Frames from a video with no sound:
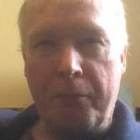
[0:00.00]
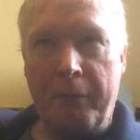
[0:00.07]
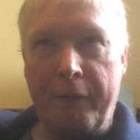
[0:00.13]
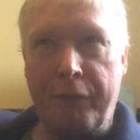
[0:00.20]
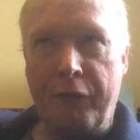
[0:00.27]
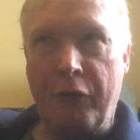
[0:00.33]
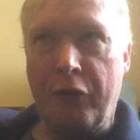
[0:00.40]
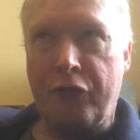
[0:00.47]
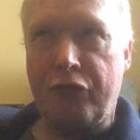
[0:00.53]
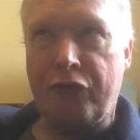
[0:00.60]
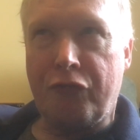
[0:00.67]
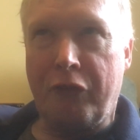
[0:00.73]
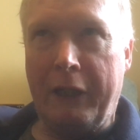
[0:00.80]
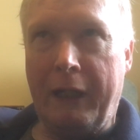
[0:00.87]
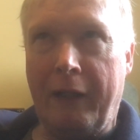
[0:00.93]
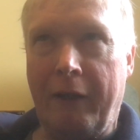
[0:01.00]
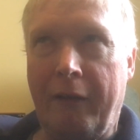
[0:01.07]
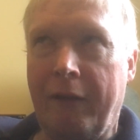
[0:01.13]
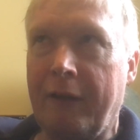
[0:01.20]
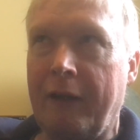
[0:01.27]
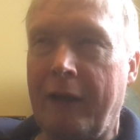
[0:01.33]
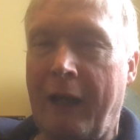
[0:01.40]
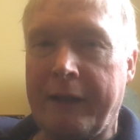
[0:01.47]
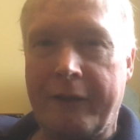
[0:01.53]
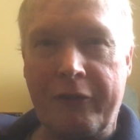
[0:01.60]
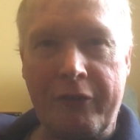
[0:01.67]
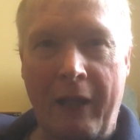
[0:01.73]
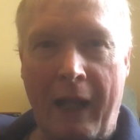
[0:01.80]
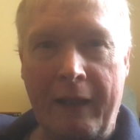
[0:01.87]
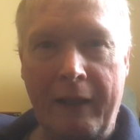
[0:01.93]
first real
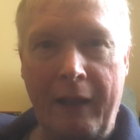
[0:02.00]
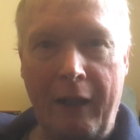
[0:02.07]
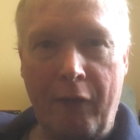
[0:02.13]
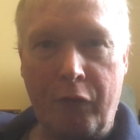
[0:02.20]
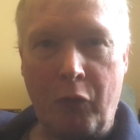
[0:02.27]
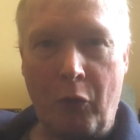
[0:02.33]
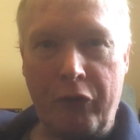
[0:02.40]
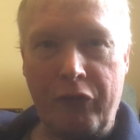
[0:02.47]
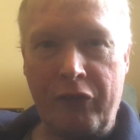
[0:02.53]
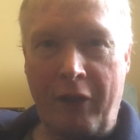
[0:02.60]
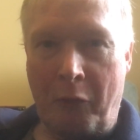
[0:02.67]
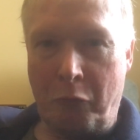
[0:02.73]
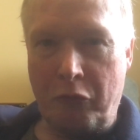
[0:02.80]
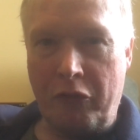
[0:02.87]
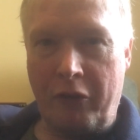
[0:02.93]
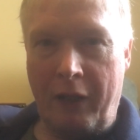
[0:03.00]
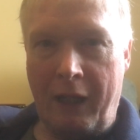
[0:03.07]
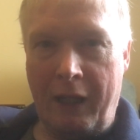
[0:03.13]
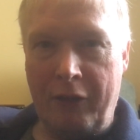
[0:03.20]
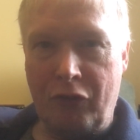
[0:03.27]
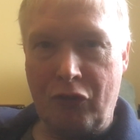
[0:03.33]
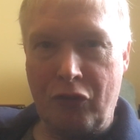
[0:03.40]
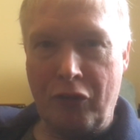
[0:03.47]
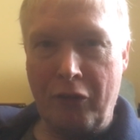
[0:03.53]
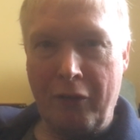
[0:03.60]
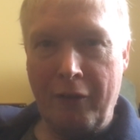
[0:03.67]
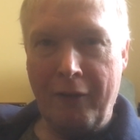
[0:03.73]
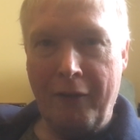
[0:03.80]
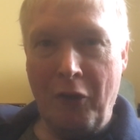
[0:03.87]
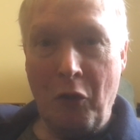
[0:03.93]
understanding of what soundstage
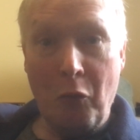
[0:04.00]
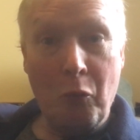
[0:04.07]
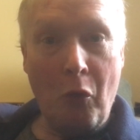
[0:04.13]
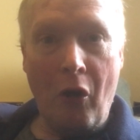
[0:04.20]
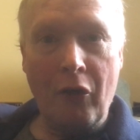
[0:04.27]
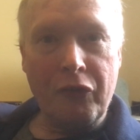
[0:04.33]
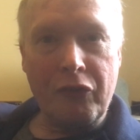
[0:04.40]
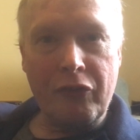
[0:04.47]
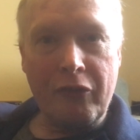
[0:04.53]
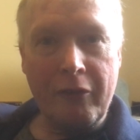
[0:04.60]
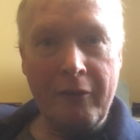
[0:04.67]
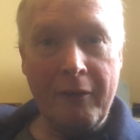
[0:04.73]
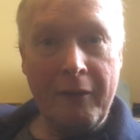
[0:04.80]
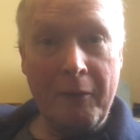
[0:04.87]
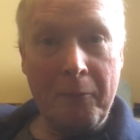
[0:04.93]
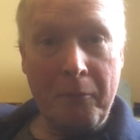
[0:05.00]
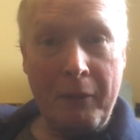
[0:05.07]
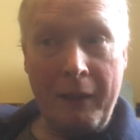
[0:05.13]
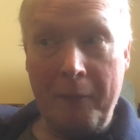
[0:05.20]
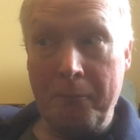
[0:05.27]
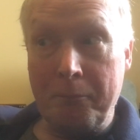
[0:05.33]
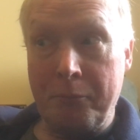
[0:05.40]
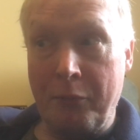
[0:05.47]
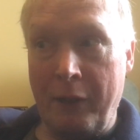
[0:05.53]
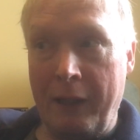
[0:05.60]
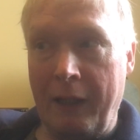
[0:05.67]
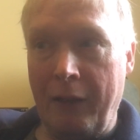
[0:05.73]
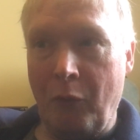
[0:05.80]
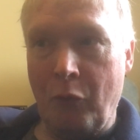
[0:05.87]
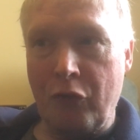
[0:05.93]
was by
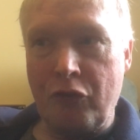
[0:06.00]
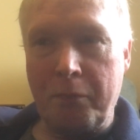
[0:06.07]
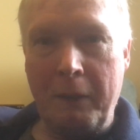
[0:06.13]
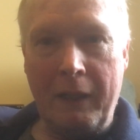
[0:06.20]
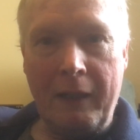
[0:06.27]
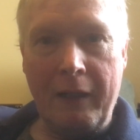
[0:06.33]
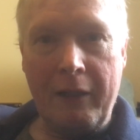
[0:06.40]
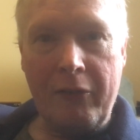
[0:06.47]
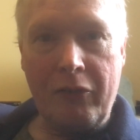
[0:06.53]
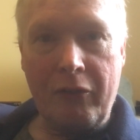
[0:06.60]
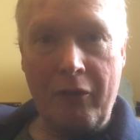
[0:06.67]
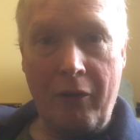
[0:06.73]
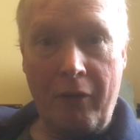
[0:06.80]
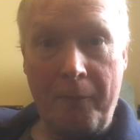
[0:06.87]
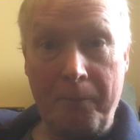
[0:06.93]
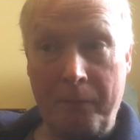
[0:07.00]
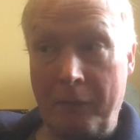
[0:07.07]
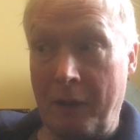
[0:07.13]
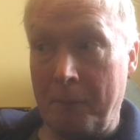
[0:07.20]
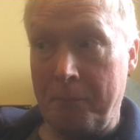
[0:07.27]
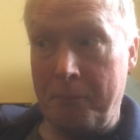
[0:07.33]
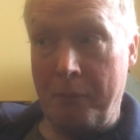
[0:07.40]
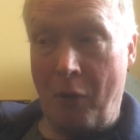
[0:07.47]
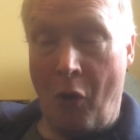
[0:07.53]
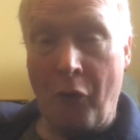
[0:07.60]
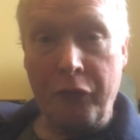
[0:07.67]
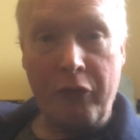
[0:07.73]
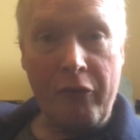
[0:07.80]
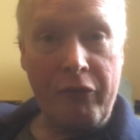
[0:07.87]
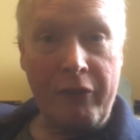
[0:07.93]
bringing those speakers
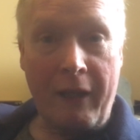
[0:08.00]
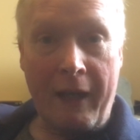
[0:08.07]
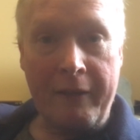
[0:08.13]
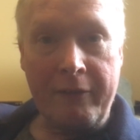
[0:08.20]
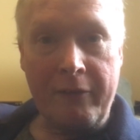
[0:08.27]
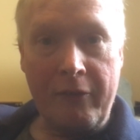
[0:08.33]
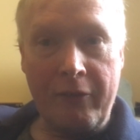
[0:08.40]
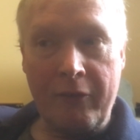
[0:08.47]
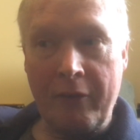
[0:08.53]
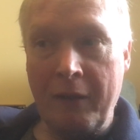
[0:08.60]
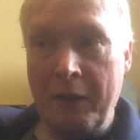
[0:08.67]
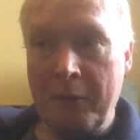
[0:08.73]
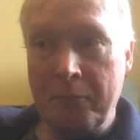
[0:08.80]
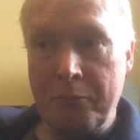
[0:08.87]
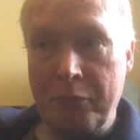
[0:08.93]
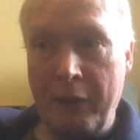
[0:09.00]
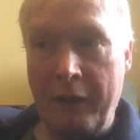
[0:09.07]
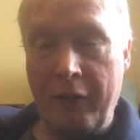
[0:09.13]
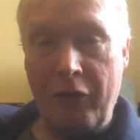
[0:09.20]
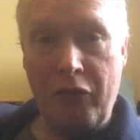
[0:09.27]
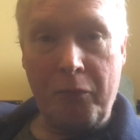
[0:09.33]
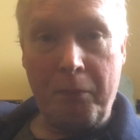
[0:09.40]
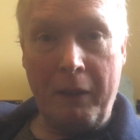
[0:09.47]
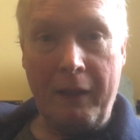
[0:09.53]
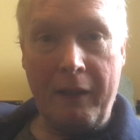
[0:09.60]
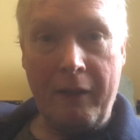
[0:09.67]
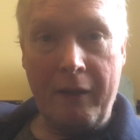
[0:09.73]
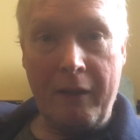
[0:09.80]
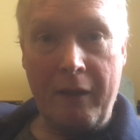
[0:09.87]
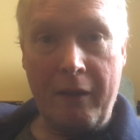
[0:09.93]
onto stands, bringing
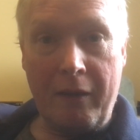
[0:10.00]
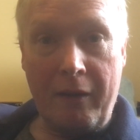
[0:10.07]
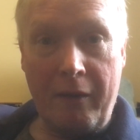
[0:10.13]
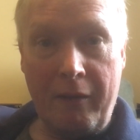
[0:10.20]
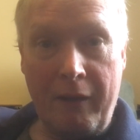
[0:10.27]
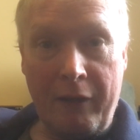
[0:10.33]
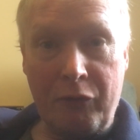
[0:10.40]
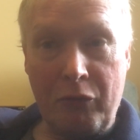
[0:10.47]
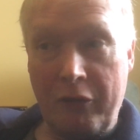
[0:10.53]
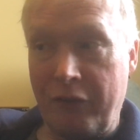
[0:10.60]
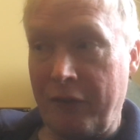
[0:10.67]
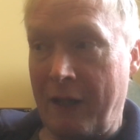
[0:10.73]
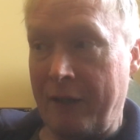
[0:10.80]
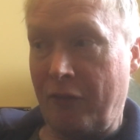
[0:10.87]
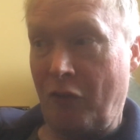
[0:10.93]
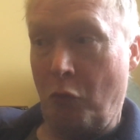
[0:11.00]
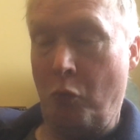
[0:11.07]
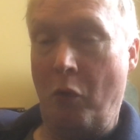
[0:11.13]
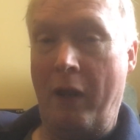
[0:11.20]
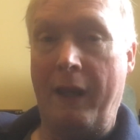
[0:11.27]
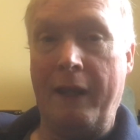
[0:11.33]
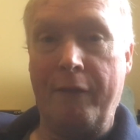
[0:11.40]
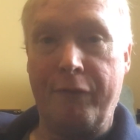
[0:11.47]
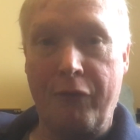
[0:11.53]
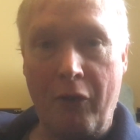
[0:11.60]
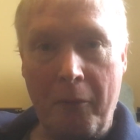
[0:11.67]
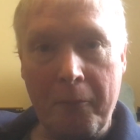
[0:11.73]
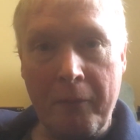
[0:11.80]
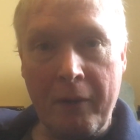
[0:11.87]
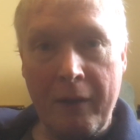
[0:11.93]
the actual stands away
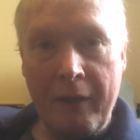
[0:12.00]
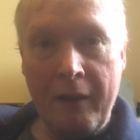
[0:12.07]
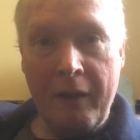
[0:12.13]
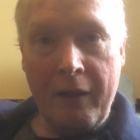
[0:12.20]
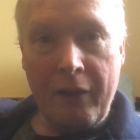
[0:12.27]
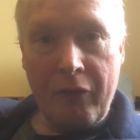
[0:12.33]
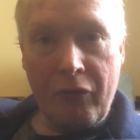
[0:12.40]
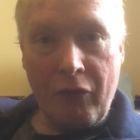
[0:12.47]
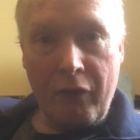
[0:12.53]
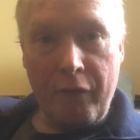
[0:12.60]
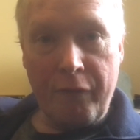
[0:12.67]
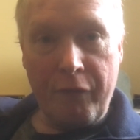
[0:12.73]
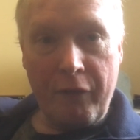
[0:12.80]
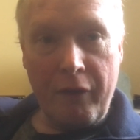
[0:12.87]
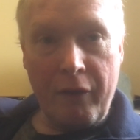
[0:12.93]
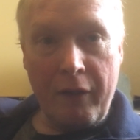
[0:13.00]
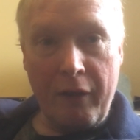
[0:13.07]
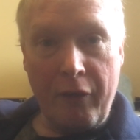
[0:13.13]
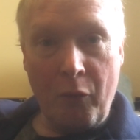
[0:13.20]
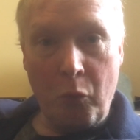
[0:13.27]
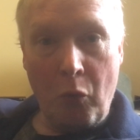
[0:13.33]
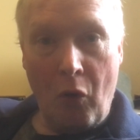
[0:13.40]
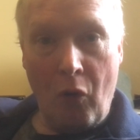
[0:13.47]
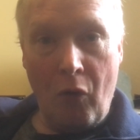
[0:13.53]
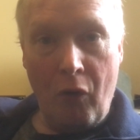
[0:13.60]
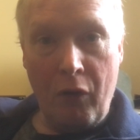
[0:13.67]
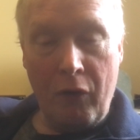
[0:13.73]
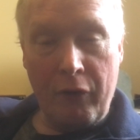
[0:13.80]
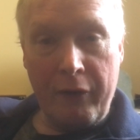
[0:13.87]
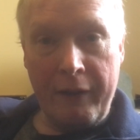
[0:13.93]
from sort of the
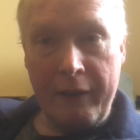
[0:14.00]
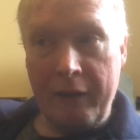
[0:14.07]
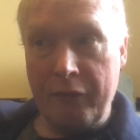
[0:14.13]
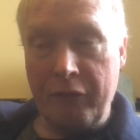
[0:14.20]
wall or any